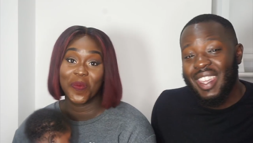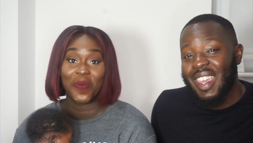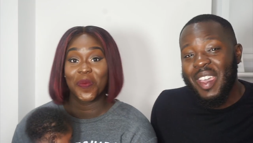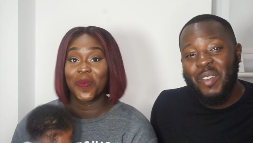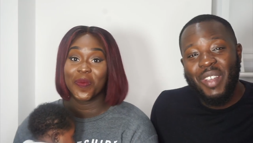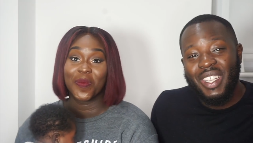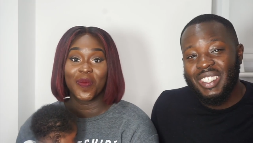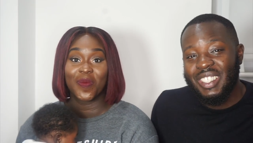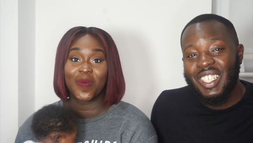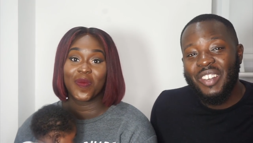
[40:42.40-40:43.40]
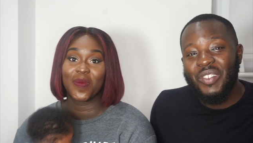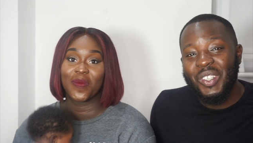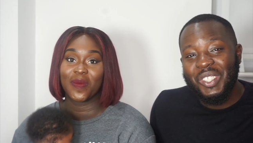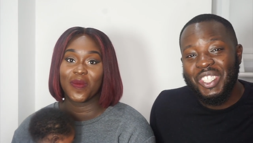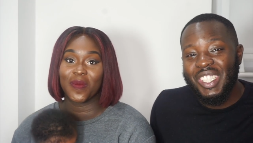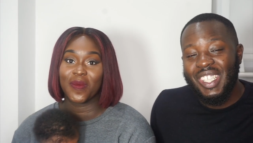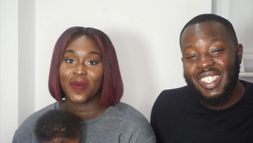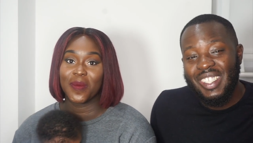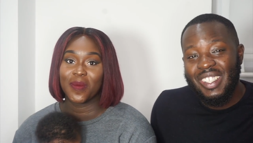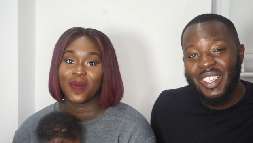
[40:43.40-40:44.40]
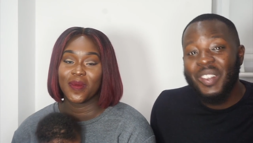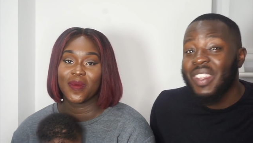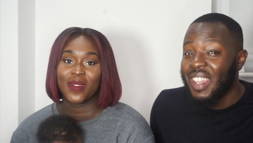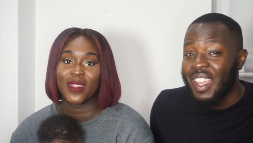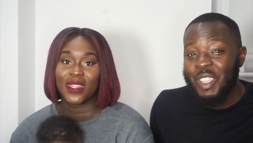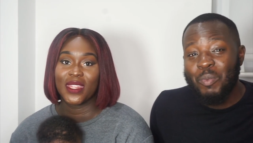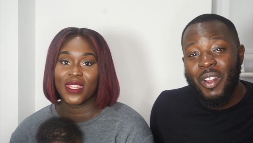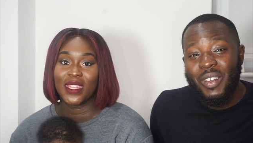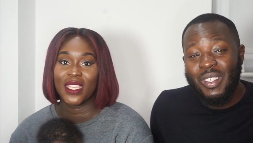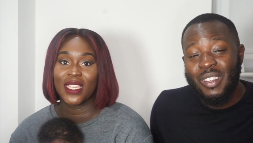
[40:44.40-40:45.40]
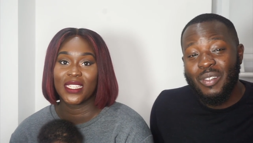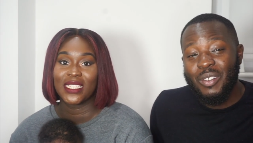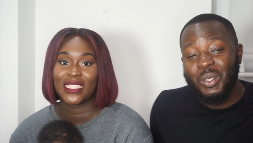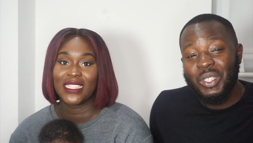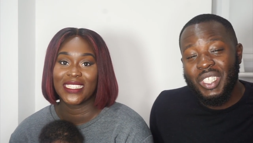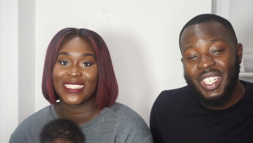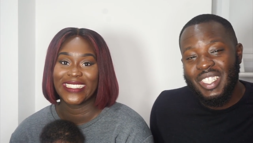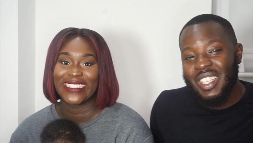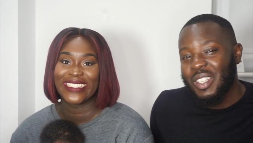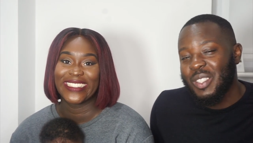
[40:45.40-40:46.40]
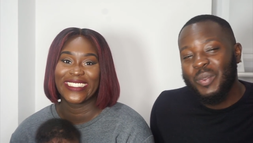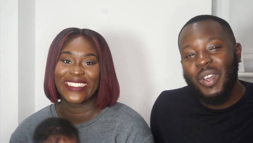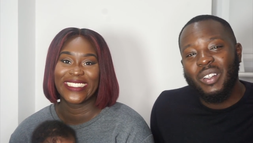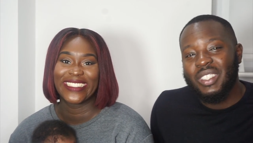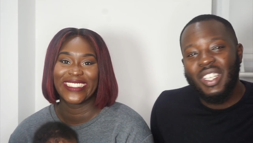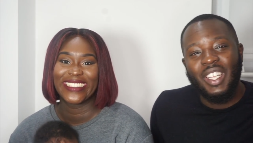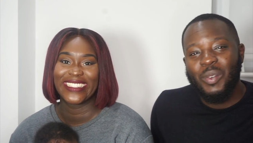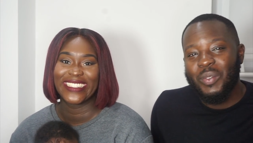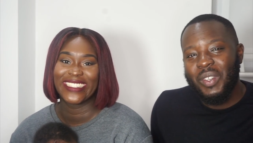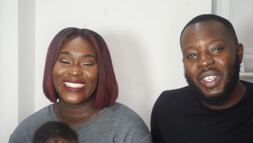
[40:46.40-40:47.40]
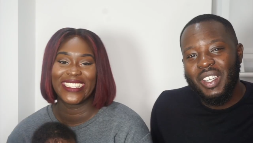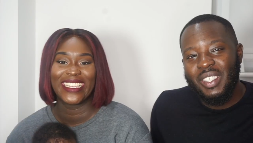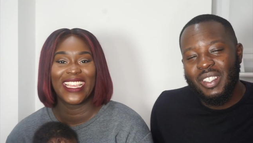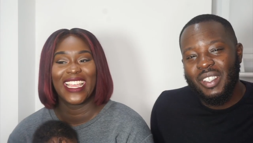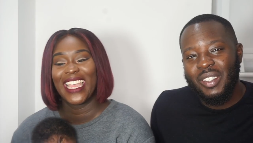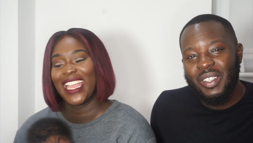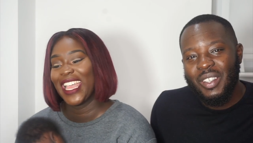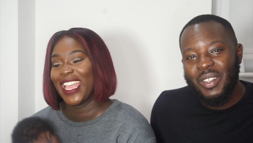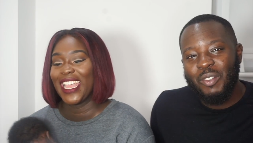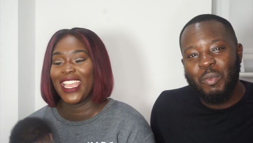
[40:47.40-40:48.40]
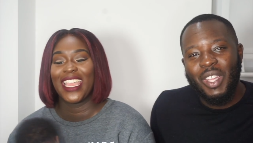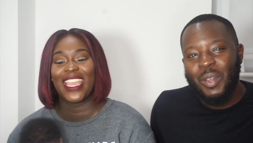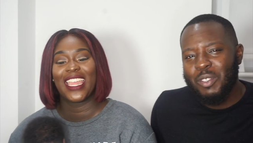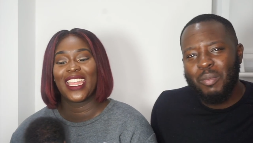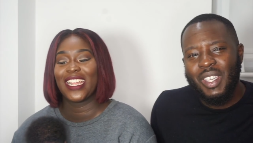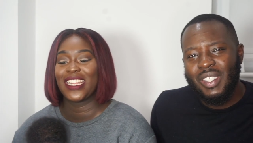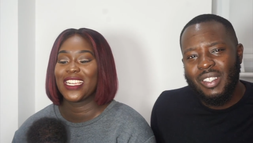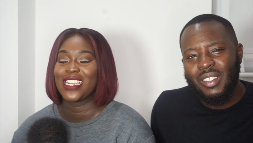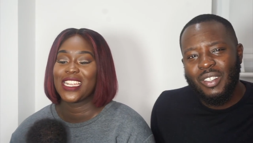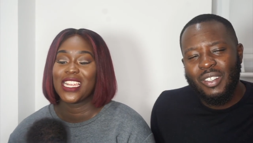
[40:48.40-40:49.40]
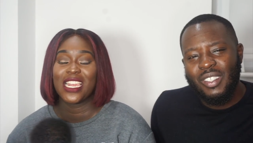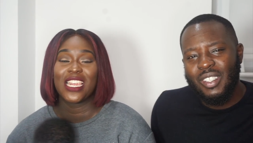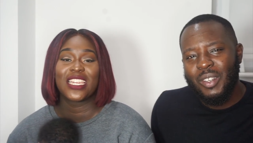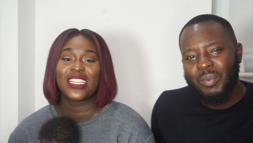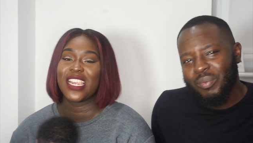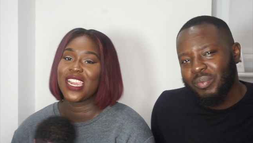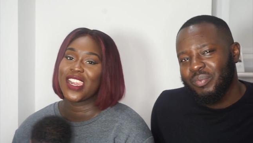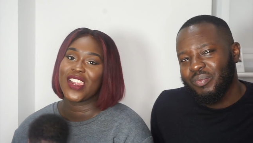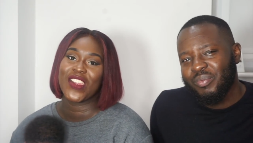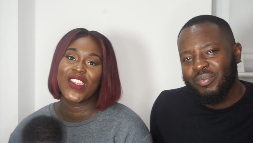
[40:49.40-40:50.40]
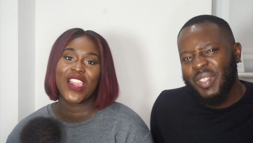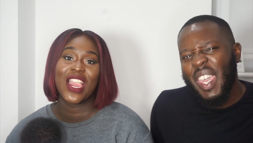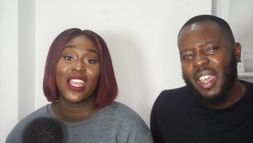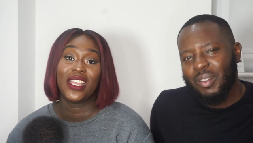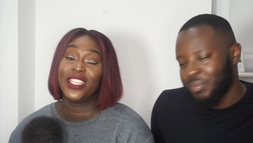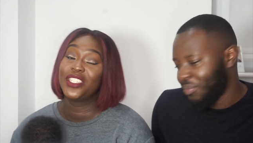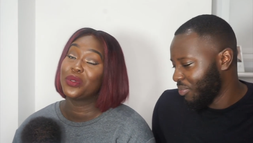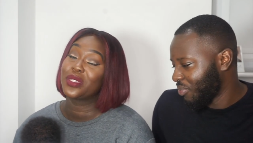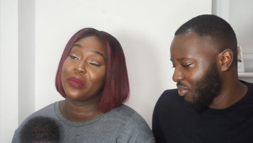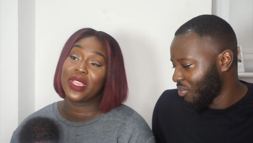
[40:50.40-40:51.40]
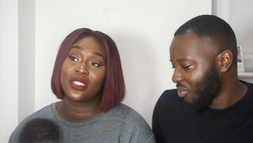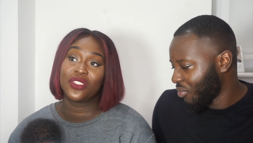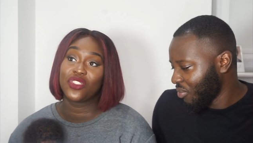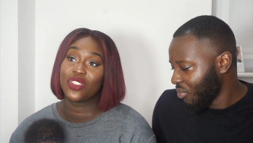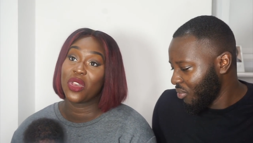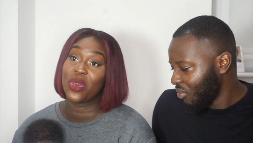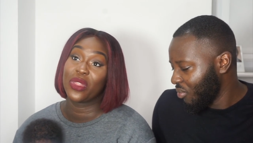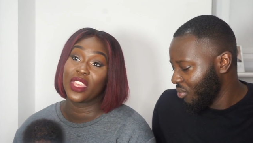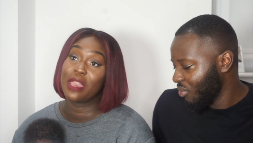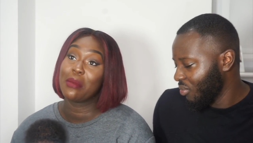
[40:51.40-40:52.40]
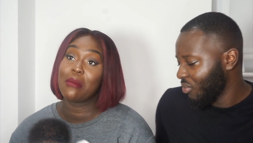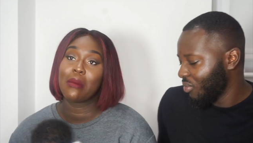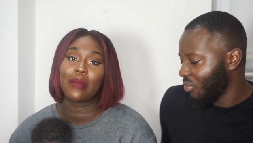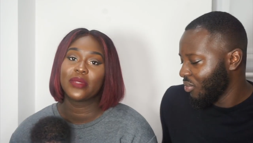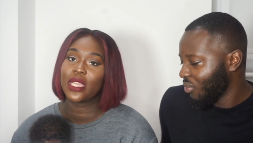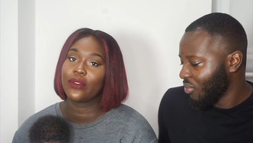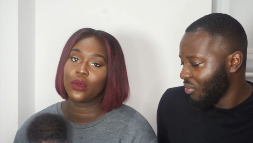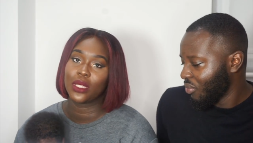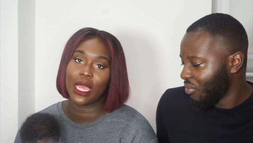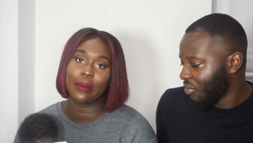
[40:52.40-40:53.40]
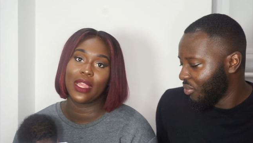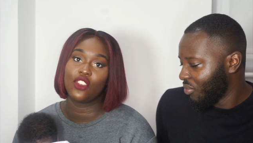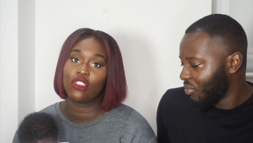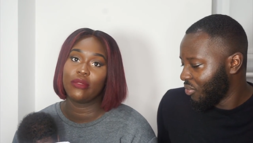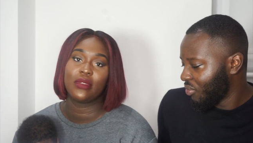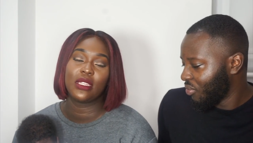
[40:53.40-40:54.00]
Speaker 1: yeah, man, she a real G. So, and you're married to a real G. So I just thought I'd share that with you guys. You know,
Speaker 2: for me that was amazing. Because, you know, yeah, EJ was amazing during the whole thing. Him and my mum together were like my dream